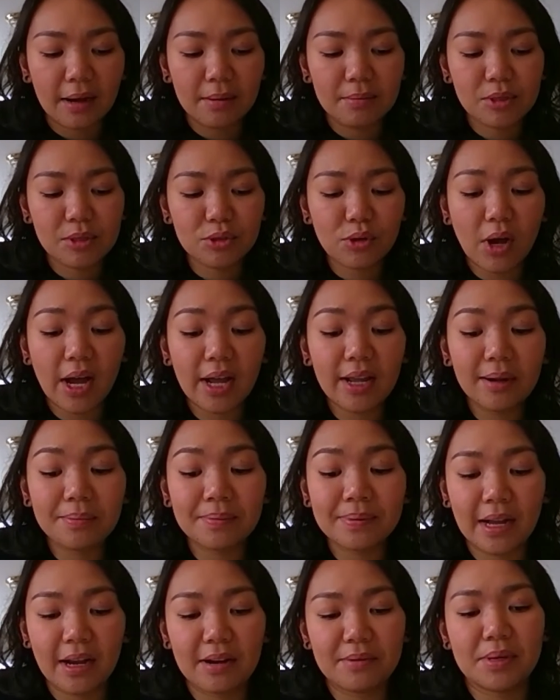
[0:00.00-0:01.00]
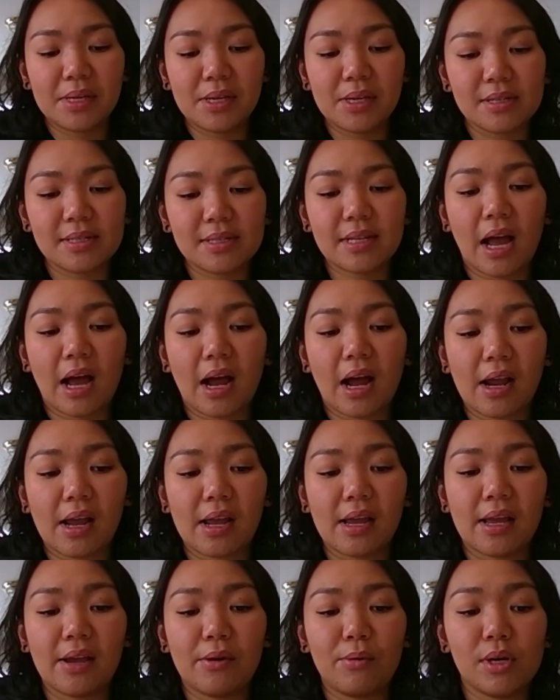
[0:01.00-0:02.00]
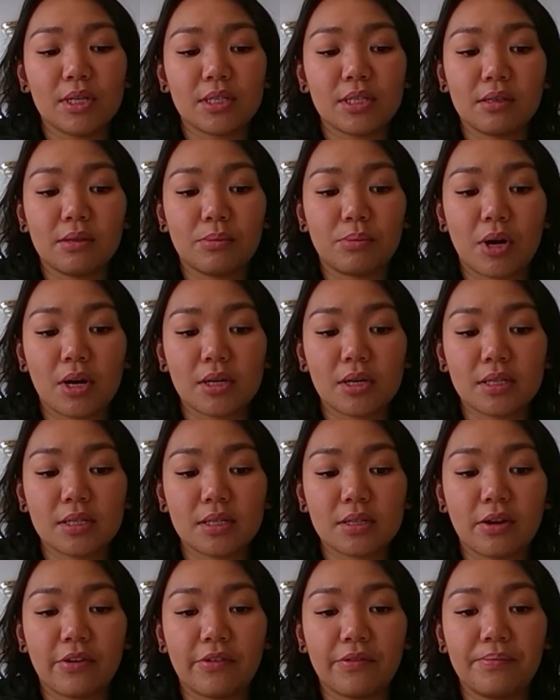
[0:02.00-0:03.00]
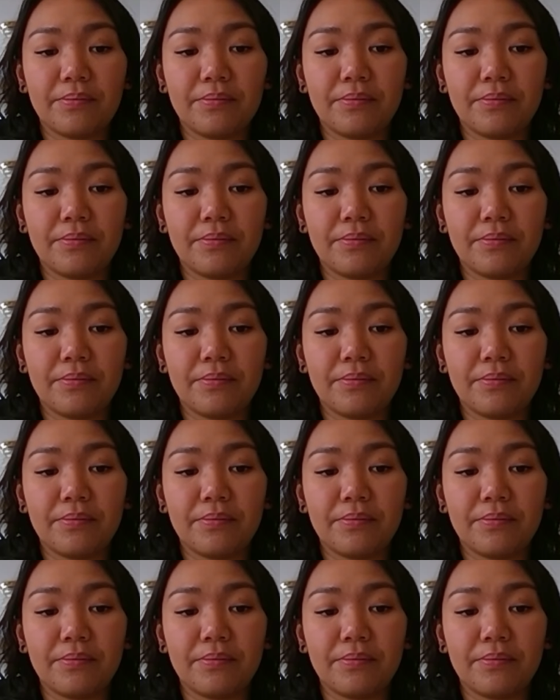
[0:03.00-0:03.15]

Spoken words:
So I applied because I was on the process of